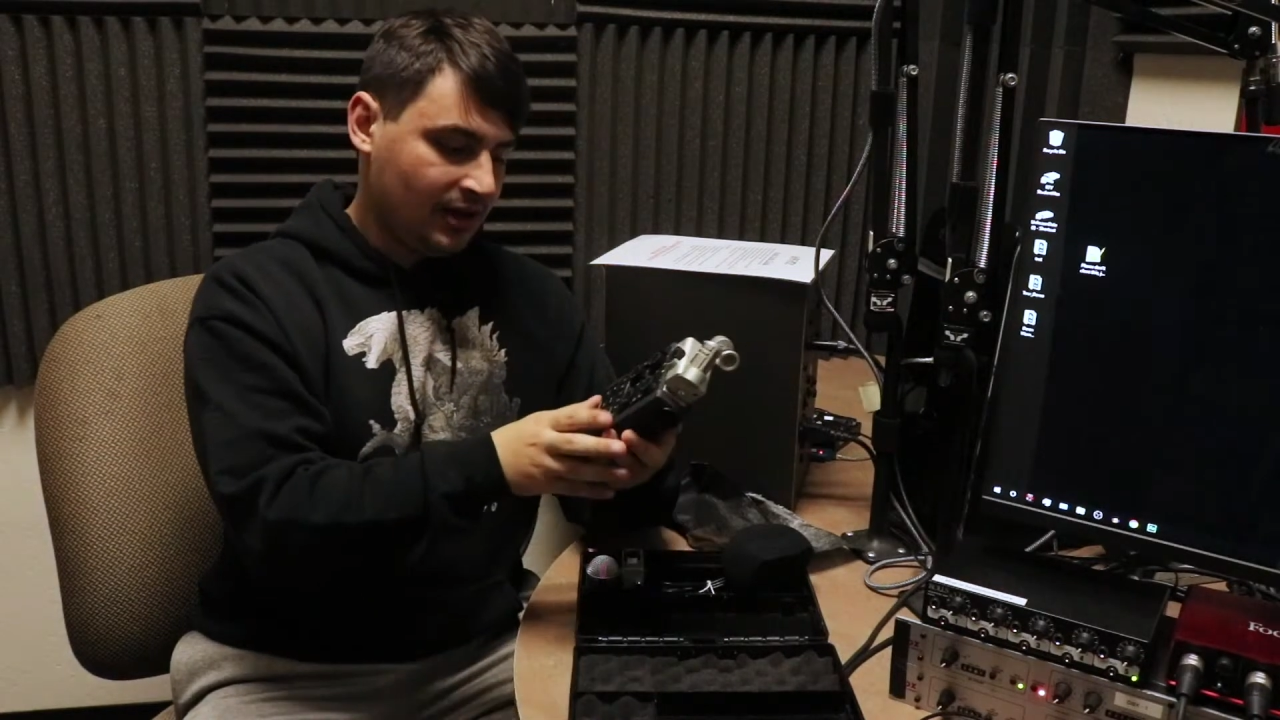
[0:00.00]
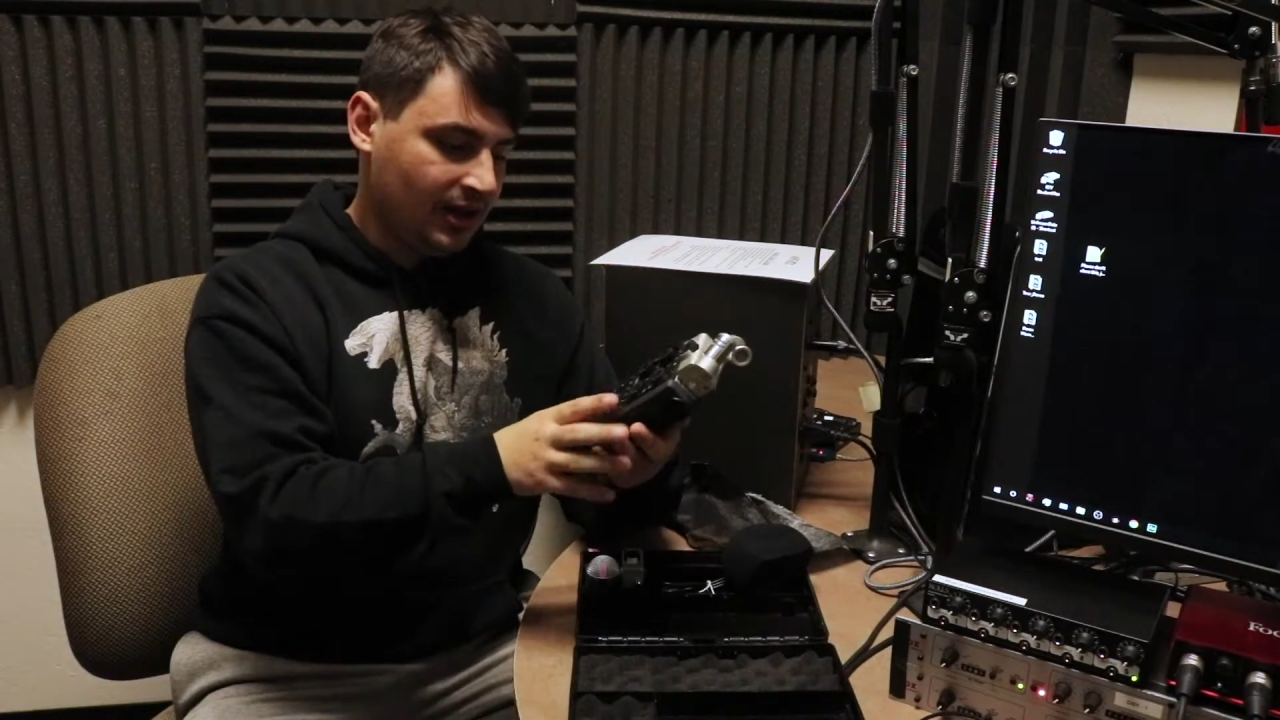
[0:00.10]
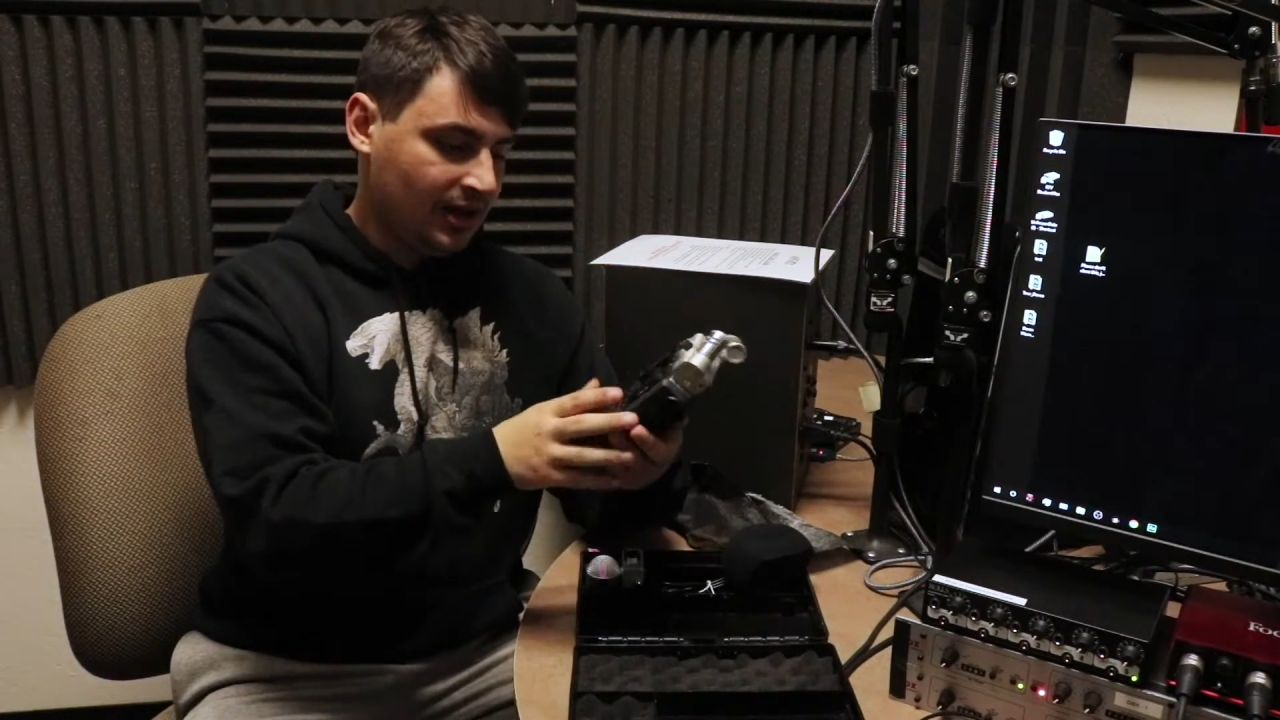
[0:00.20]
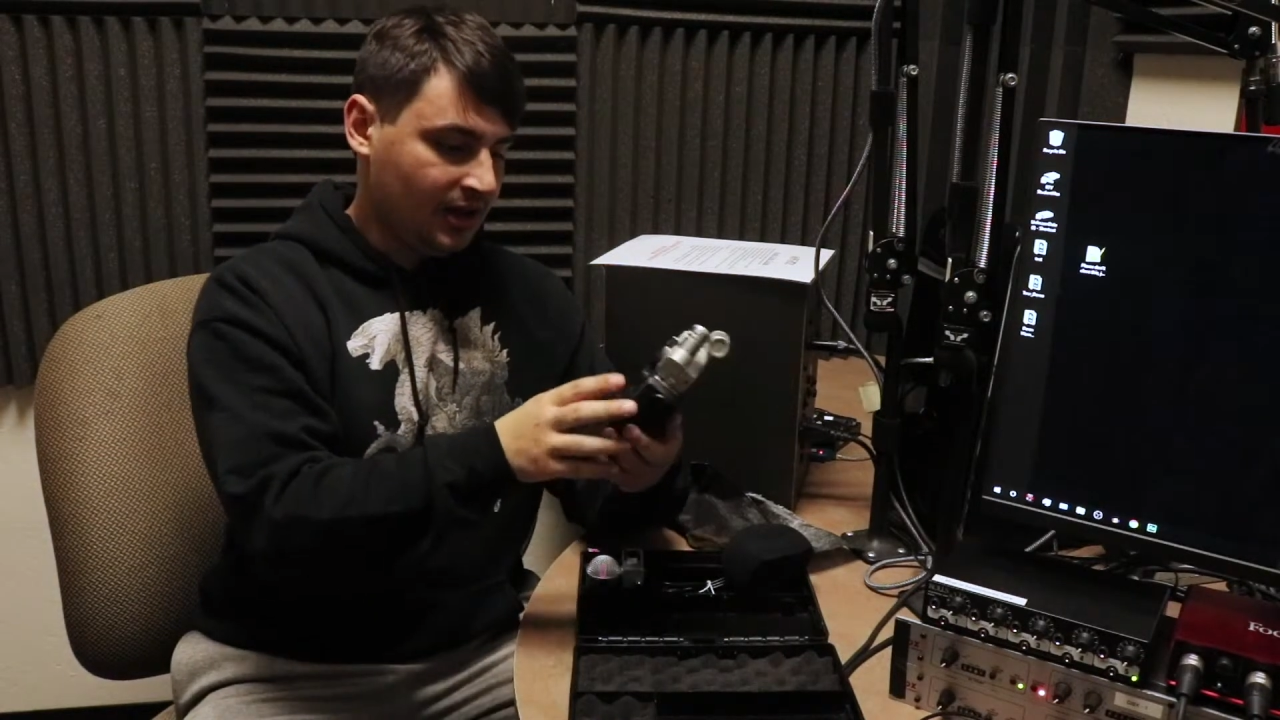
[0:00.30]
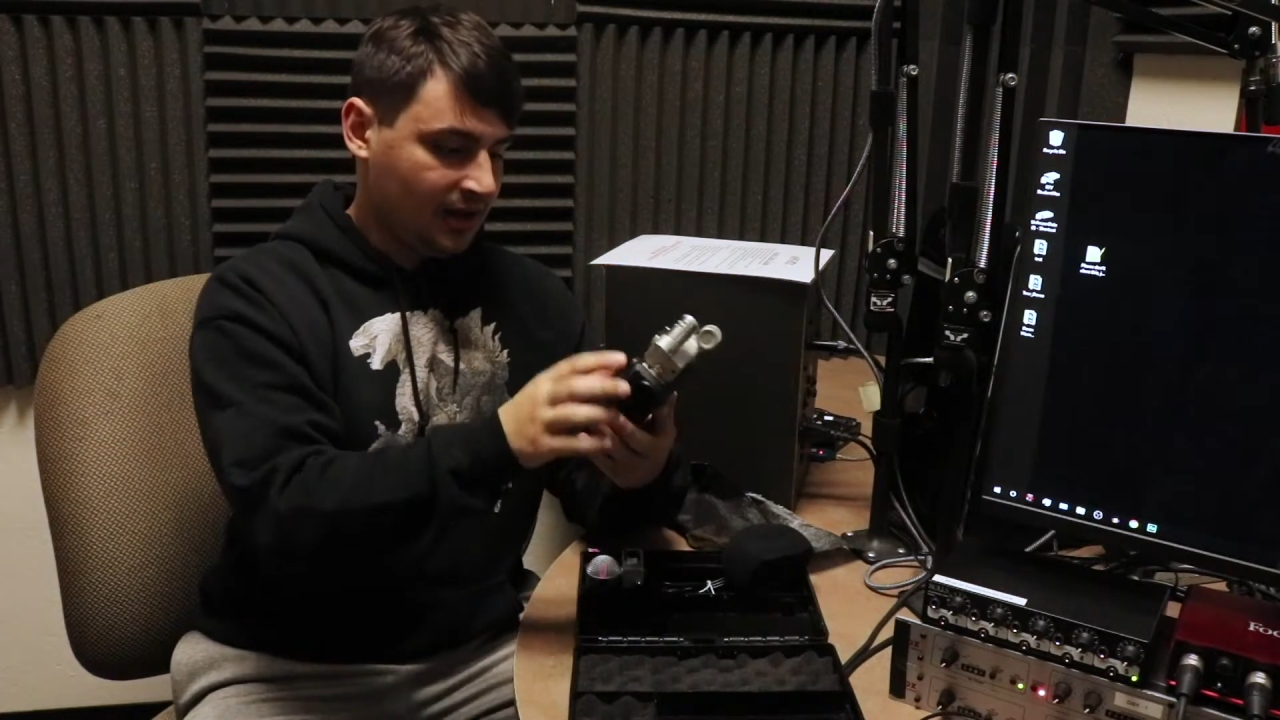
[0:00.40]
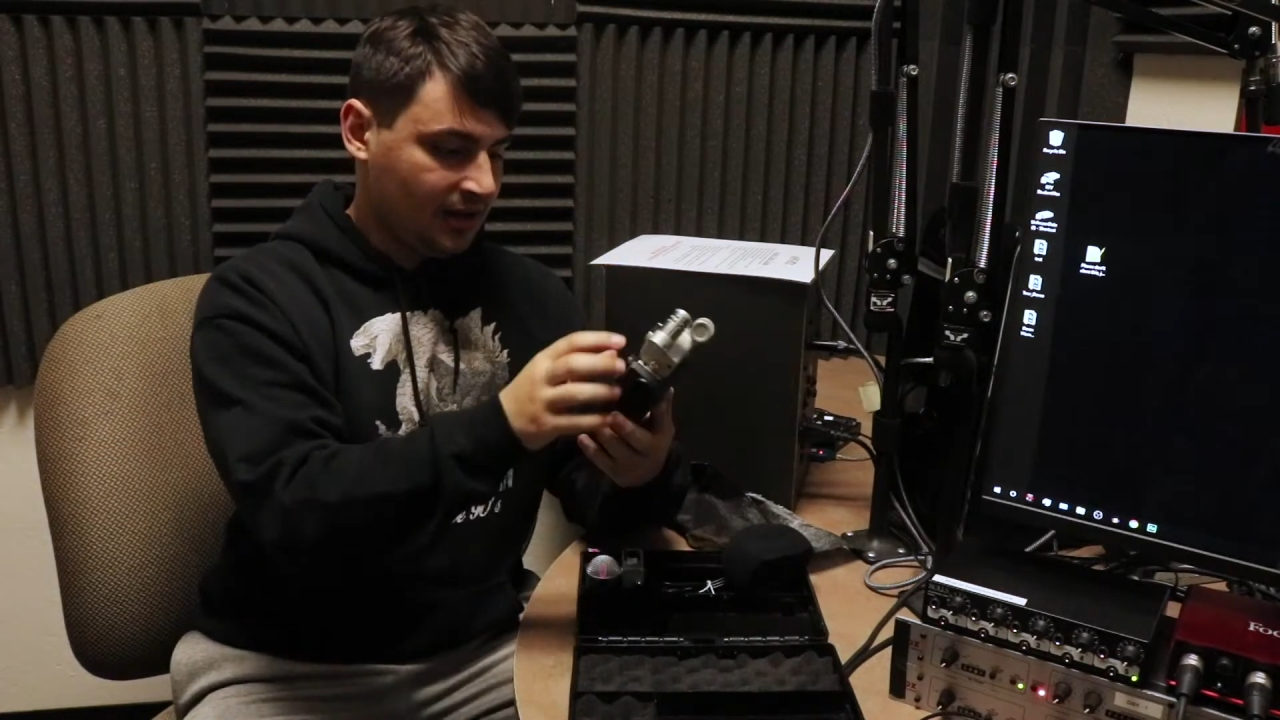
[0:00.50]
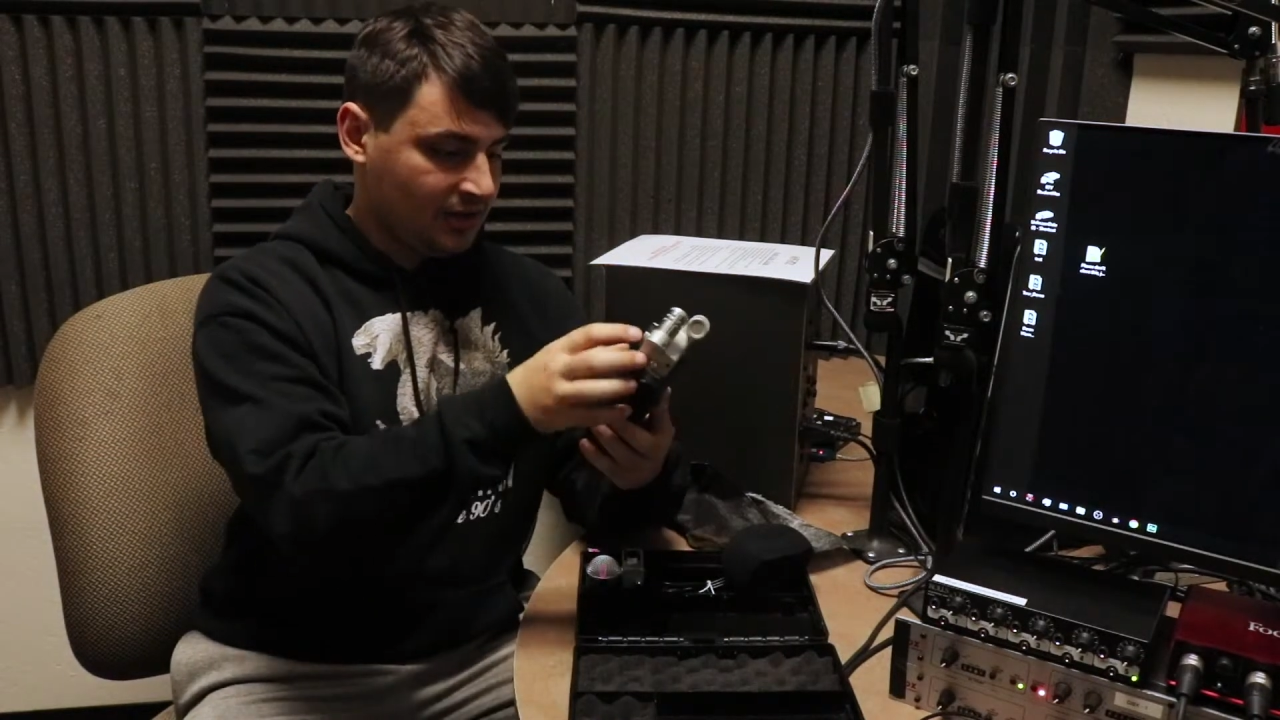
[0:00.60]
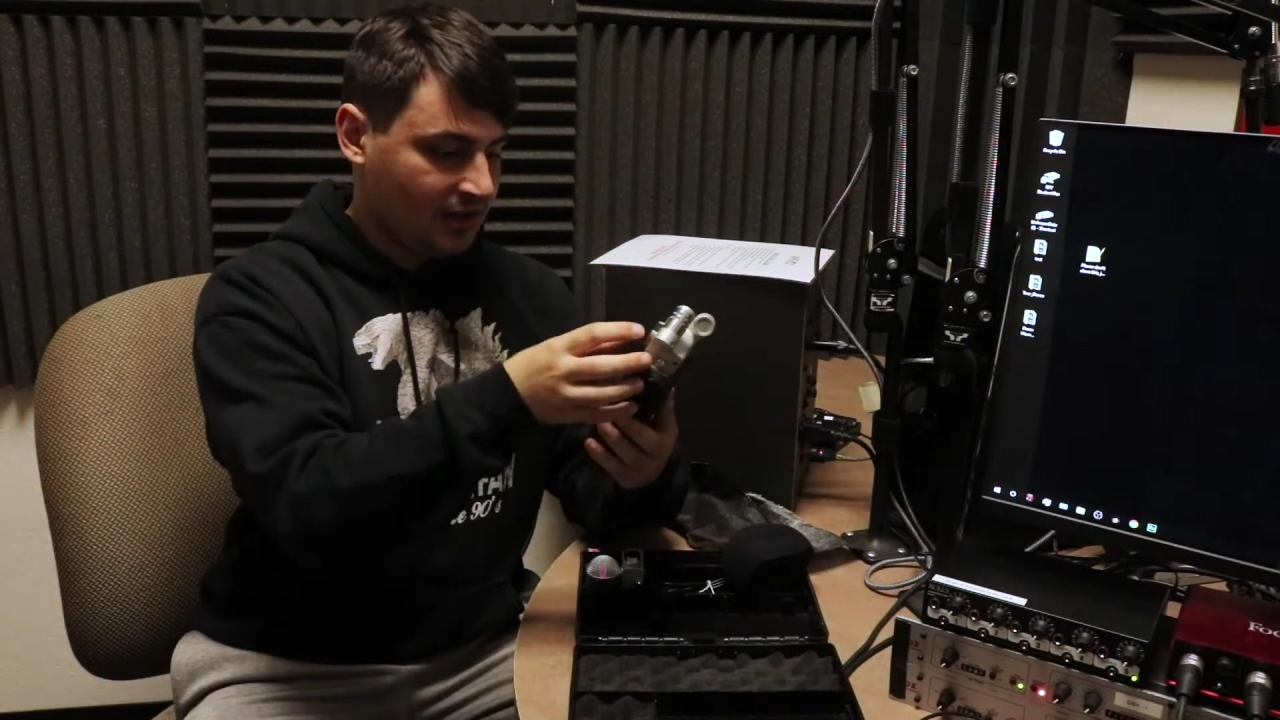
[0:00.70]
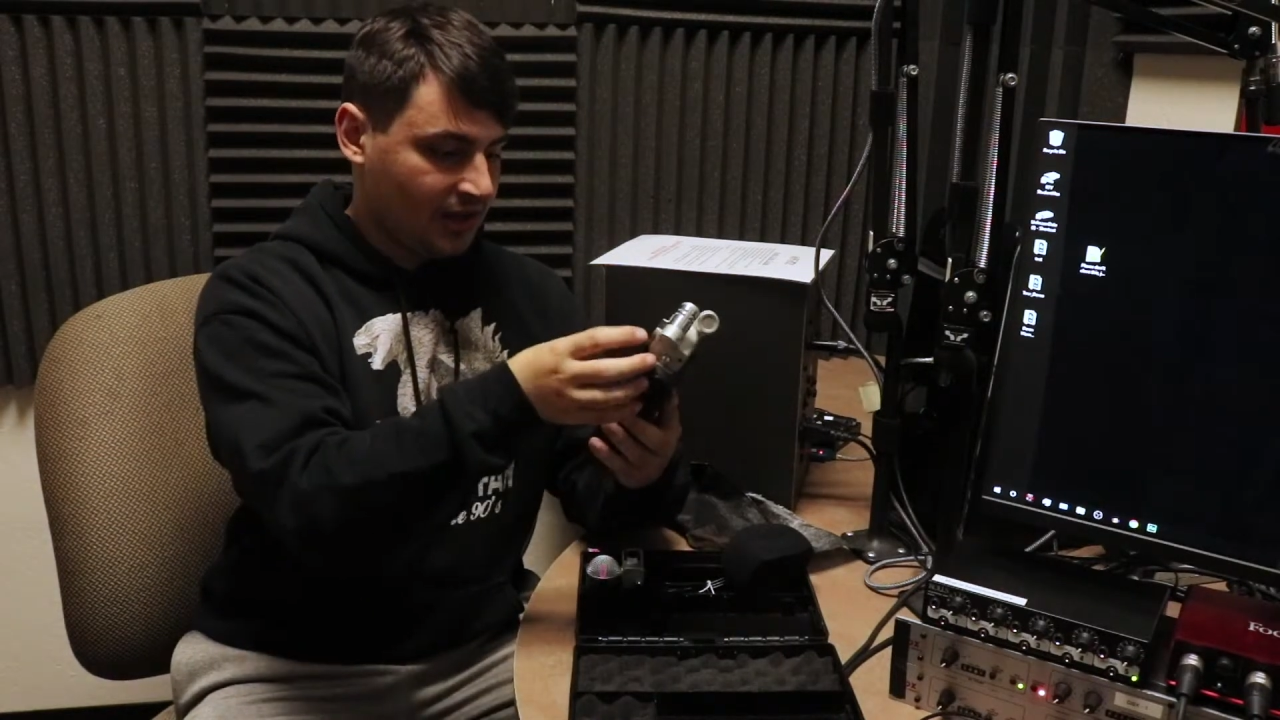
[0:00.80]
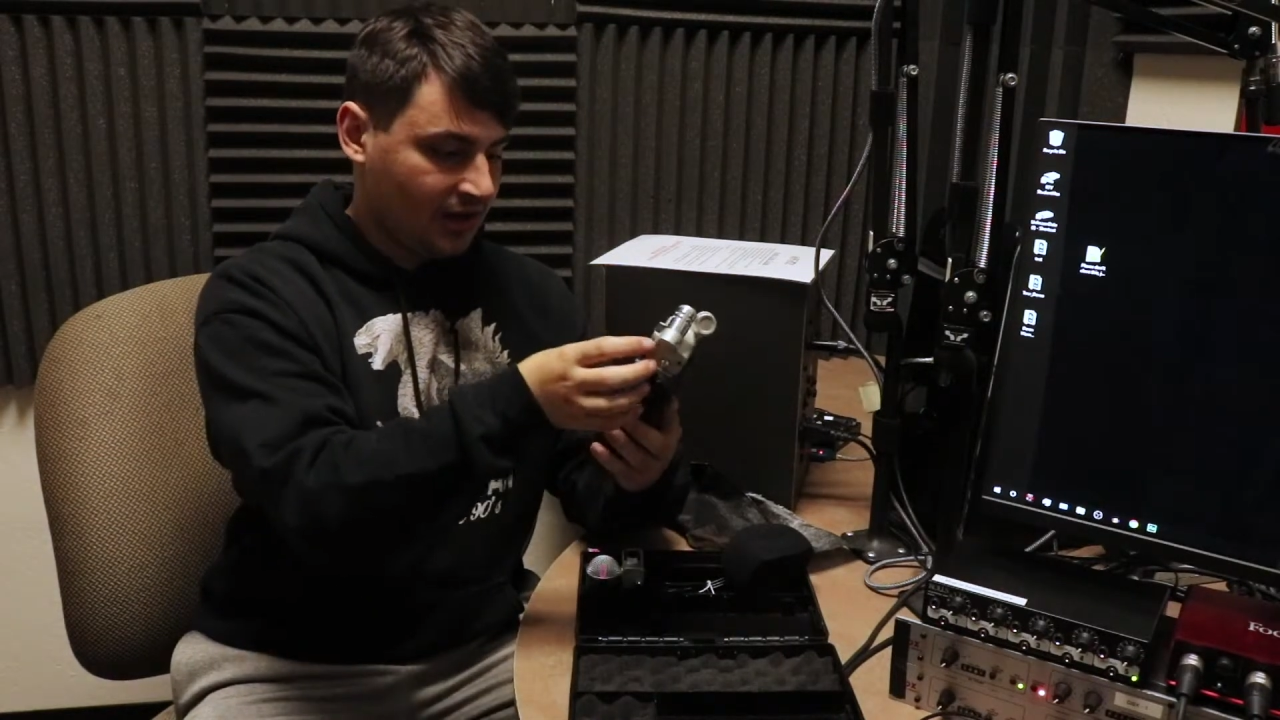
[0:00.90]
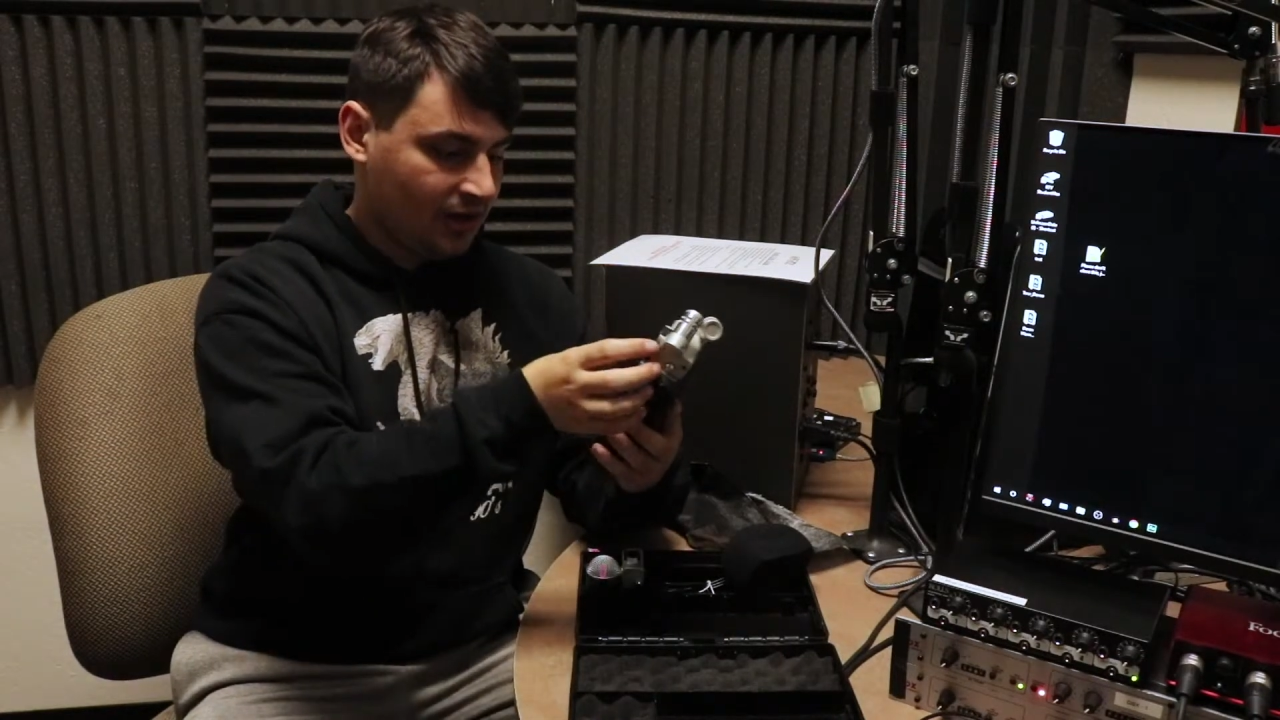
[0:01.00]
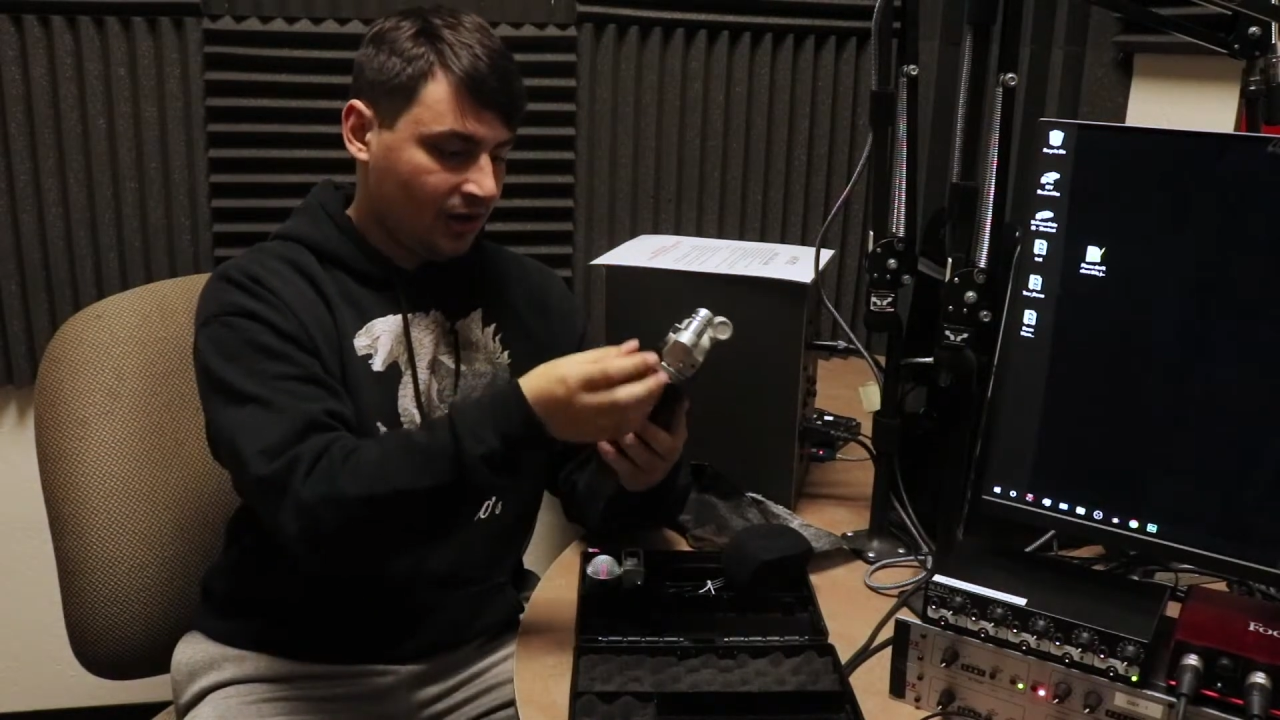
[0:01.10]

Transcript: And you gotta